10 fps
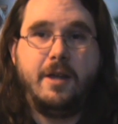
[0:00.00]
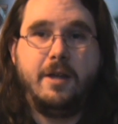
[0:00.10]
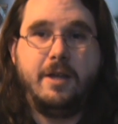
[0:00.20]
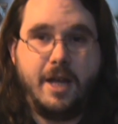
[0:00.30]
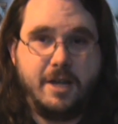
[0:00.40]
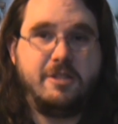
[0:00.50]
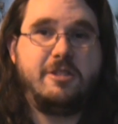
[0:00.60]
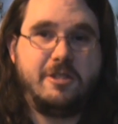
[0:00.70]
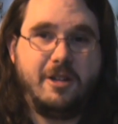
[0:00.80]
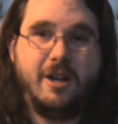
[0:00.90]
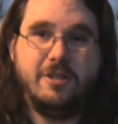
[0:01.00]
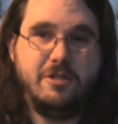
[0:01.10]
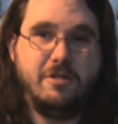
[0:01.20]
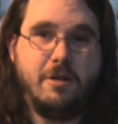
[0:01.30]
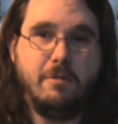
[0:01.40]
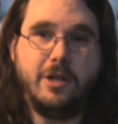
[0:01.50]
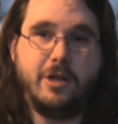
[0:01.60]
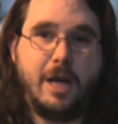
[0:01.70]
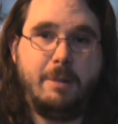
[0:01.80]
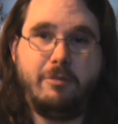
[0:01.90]
yes, I do know where you're
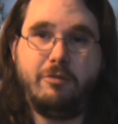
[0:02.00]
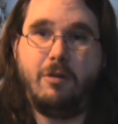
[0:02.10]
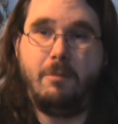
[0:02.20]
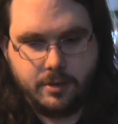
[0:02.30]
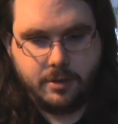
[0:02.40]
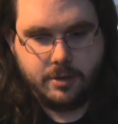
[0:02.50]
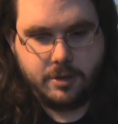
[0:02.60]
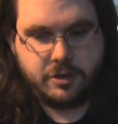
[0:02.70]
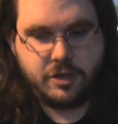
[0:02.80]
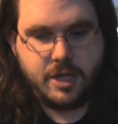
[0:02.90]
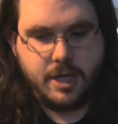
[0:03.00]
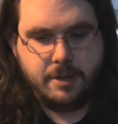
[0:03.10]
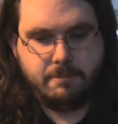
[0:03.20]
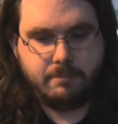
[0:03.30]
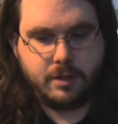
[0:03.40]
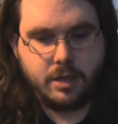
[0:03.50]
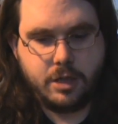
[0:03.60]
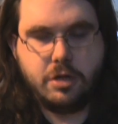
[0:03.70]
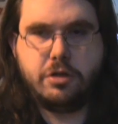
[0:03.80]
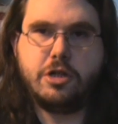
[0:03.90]
coming from. You see,
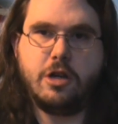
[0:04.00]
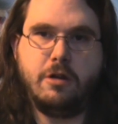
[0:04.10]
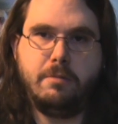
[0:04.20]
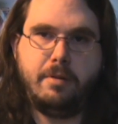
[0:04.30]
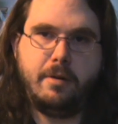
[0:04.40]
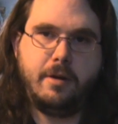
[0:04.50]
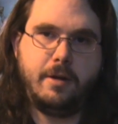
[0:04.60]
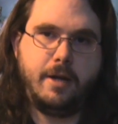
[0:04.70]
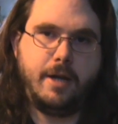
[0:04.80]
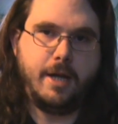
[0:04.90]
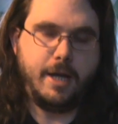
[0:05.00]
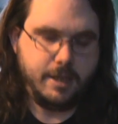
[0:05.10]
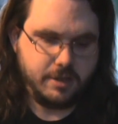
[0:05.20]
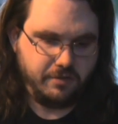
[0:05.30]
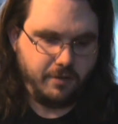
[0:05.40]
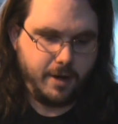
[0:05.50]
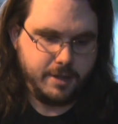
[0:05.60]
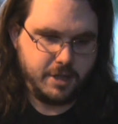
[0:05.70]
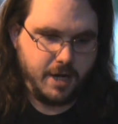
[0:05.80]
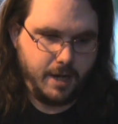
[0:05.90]
YouTube is
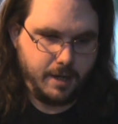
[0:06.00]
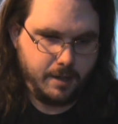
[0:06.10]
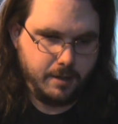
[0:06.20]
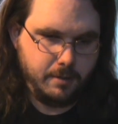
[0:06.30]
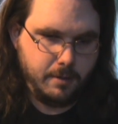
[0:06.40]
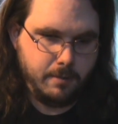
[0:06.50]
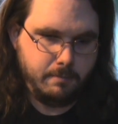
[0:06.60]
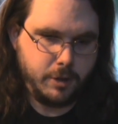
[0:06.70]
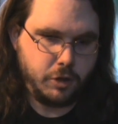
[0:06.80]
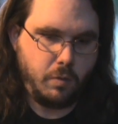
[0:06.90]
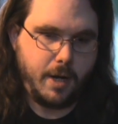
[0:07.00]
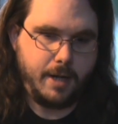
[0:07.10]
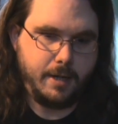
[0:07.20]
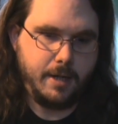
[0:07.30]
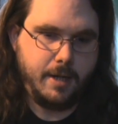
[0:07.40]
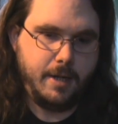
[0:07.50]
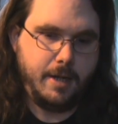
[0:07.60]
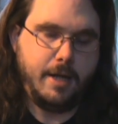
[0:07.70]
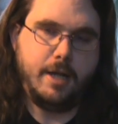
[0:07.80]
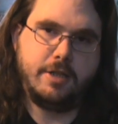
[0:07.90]
fighting between
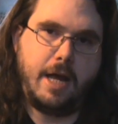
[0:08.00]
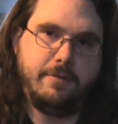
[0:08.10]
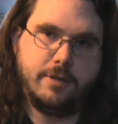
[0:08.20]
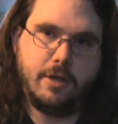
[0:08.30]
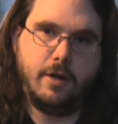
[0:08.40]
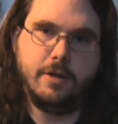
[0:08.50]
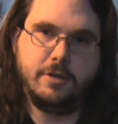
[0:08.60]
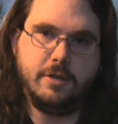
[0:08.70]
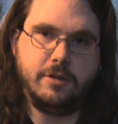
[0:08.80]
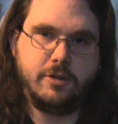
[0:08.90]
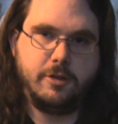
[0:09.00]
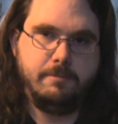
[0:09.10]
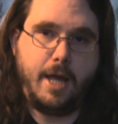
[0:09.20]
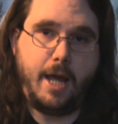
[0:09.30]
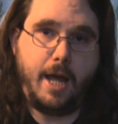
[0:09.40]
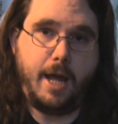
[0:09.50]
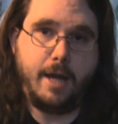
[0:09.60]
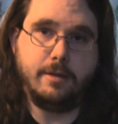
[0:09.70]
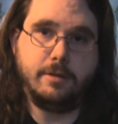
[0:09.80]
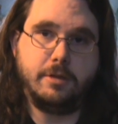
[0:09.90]
its advertisers
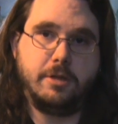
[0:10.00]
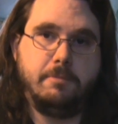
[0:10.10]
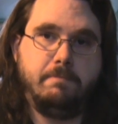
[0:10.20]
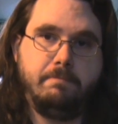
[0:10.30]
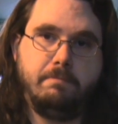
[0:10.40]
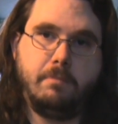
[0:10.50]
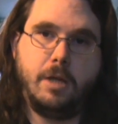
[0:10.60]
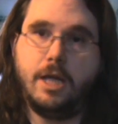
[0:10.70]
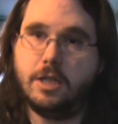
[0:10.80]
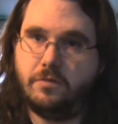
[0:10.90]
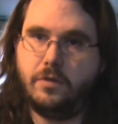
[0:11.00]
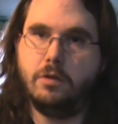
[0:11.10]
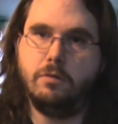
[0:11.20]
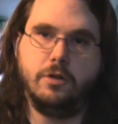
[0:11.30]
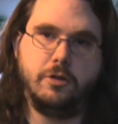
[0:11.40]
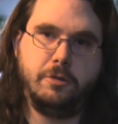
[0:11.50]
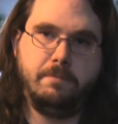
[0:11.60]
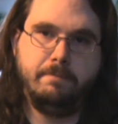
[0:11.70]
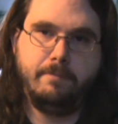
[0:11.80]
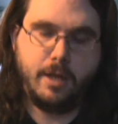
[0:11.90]
and its viewers,
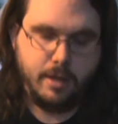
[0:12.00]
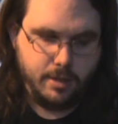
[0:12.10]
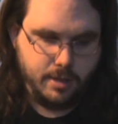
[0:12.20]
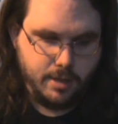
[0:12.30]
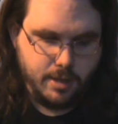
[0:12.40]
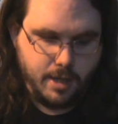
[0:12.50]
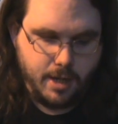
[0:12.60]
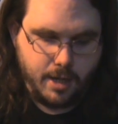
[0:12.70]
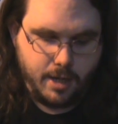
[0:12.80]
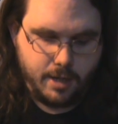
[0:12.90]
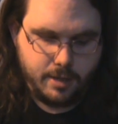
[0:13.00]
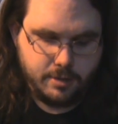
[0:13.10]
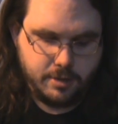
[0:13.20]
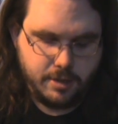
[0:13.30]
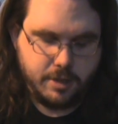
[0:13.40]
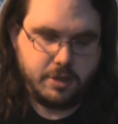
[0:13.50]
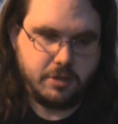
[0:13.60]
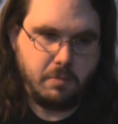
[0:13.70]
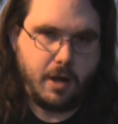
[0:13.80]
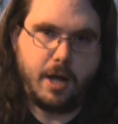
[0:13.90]
and this
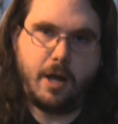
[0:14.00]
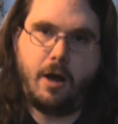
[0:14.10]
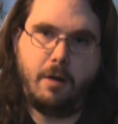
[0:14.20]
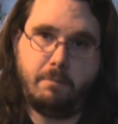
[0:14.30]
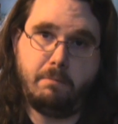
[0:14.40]
is where I'm